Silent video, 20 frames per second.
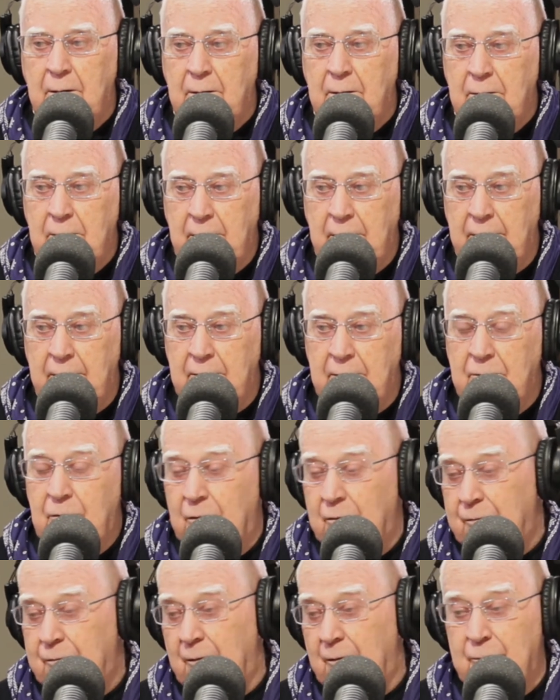And
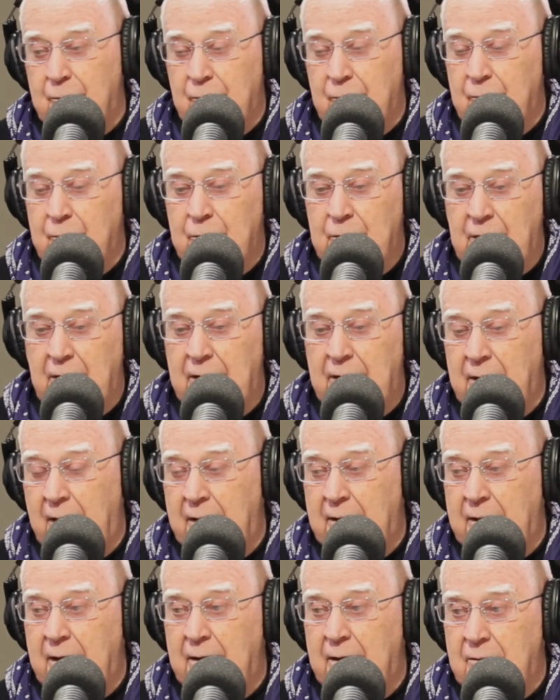so from say
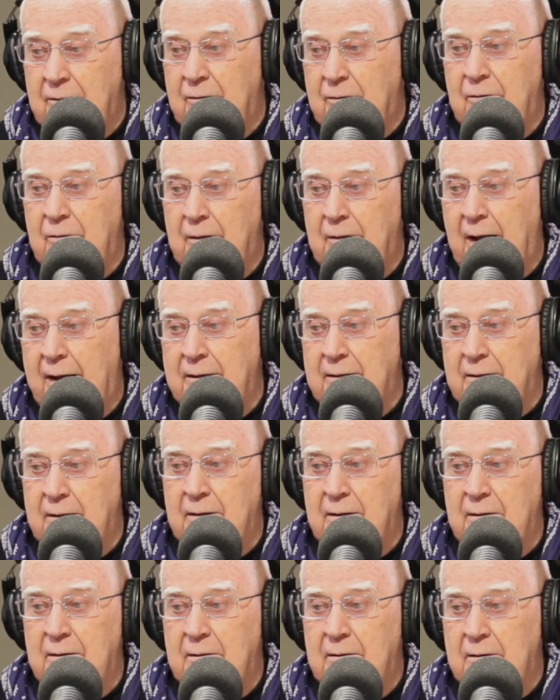88 through
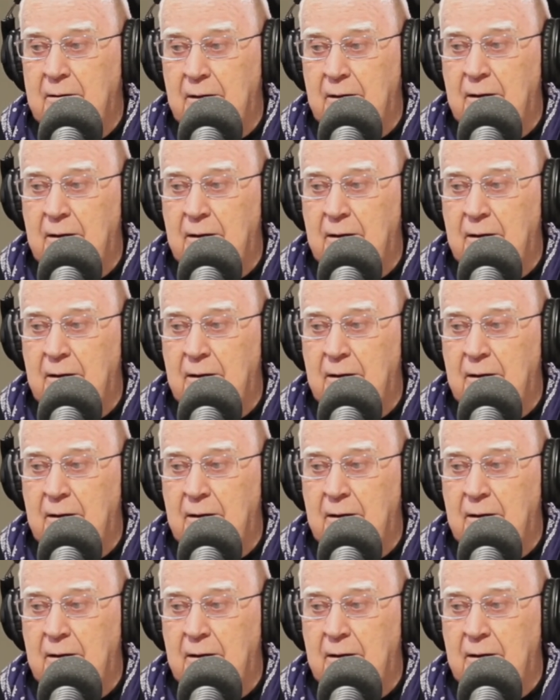90,